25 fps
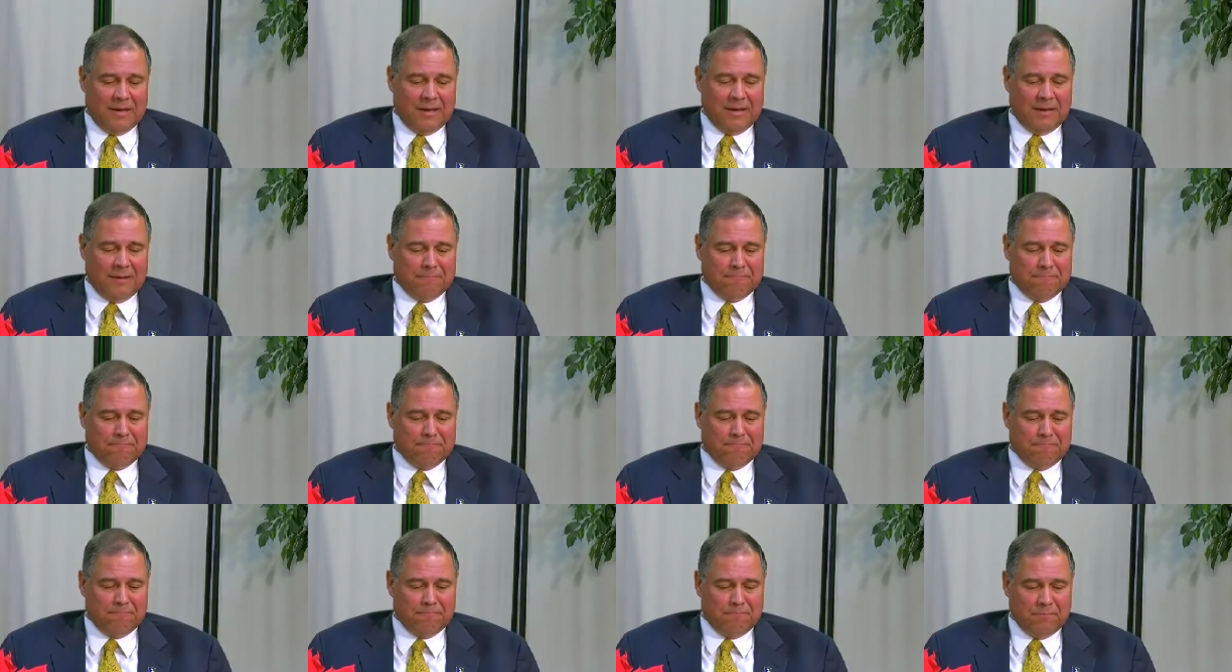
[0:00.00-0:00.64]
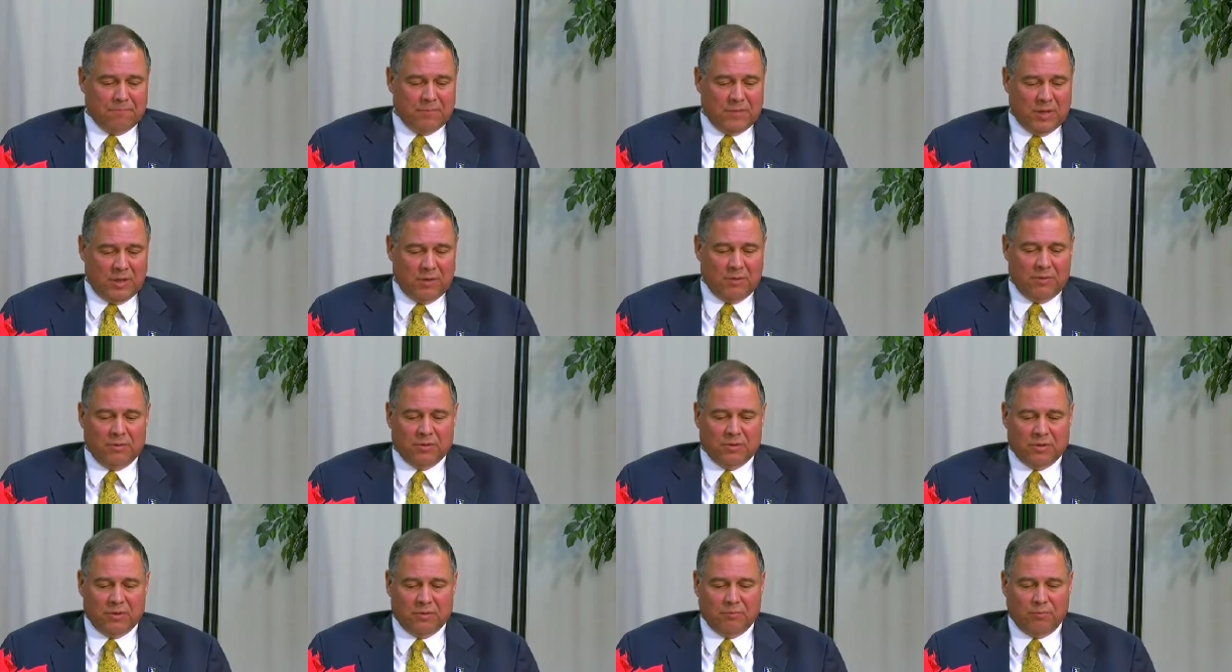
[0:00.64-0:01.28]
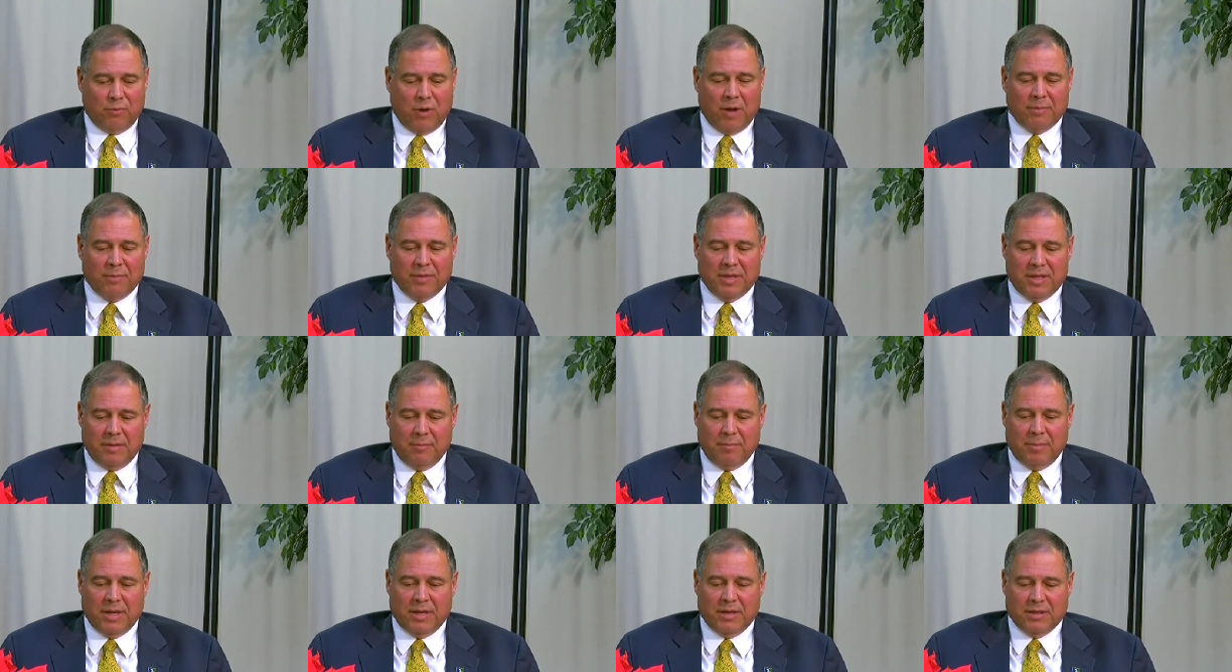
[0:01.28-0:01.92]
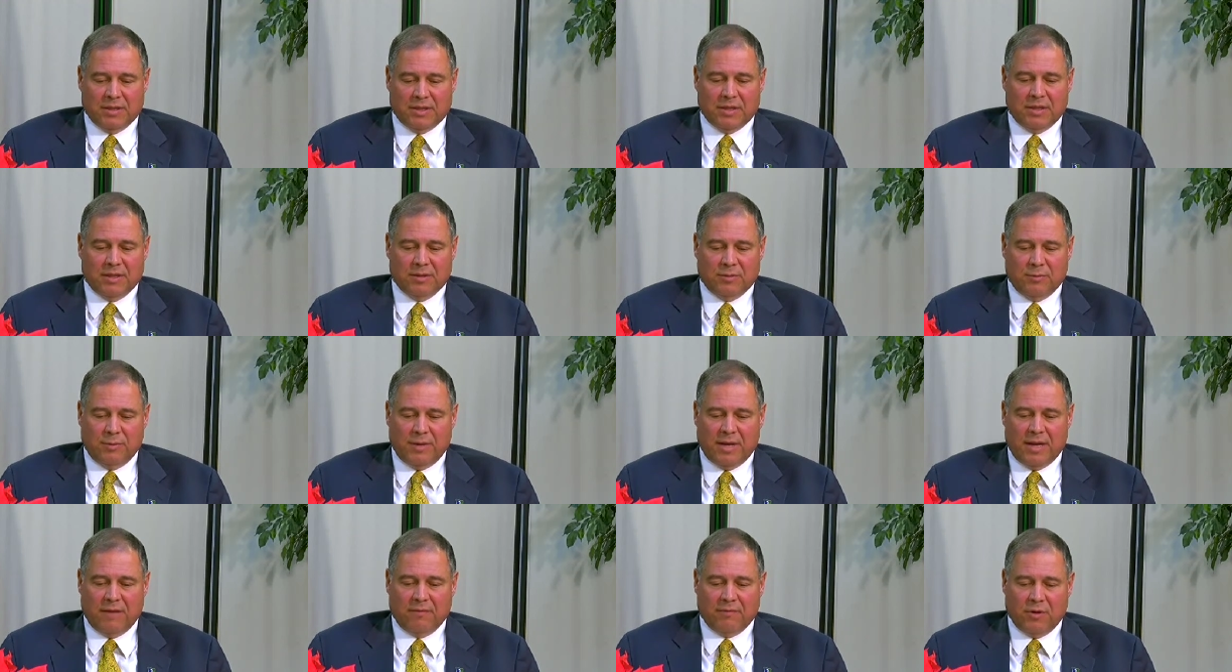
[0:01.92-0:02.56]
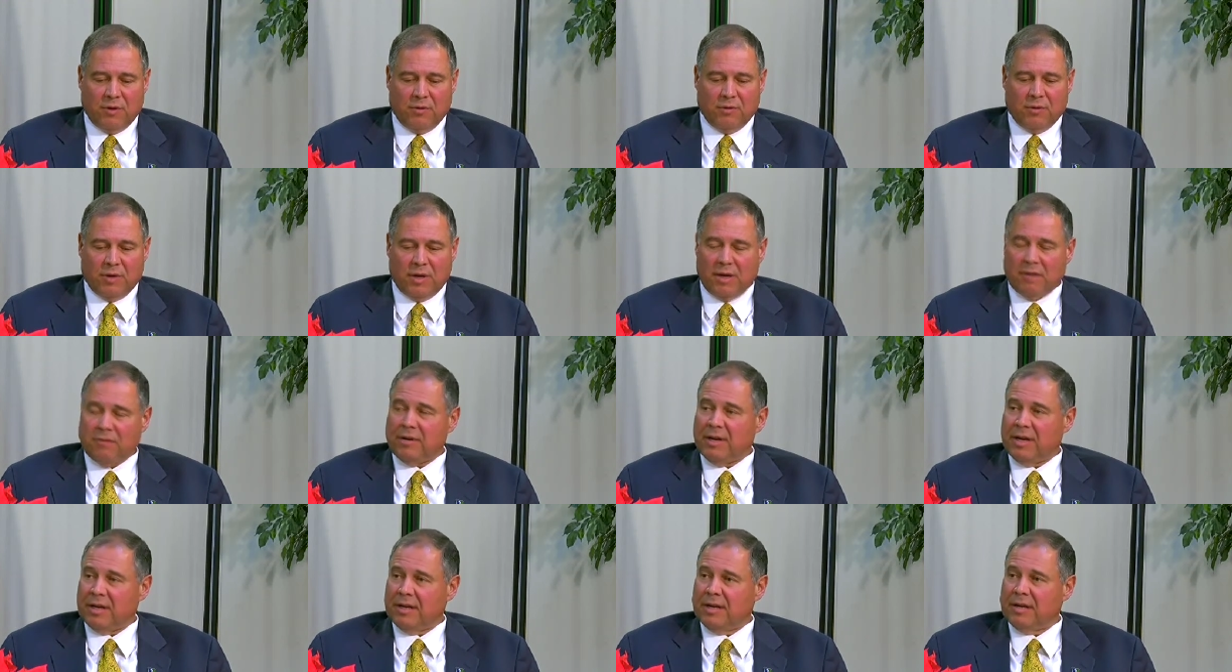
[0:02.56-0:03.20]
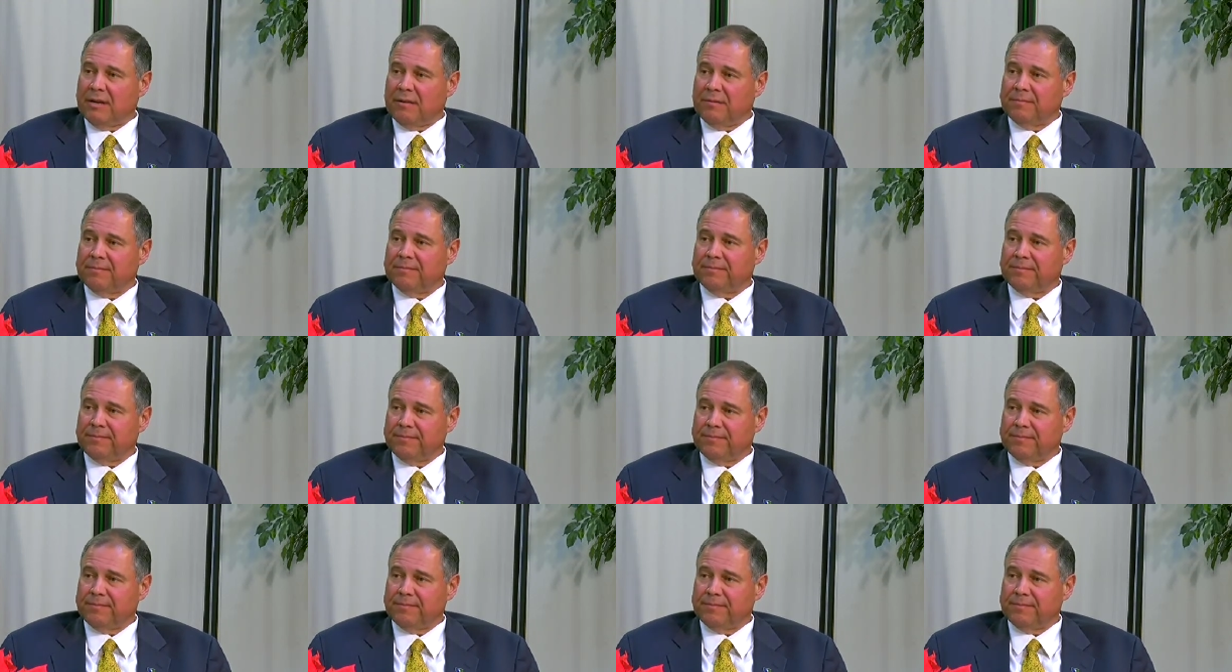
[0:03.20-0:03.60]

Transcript: uh, you know, those are probably the biggest things we have going on right now.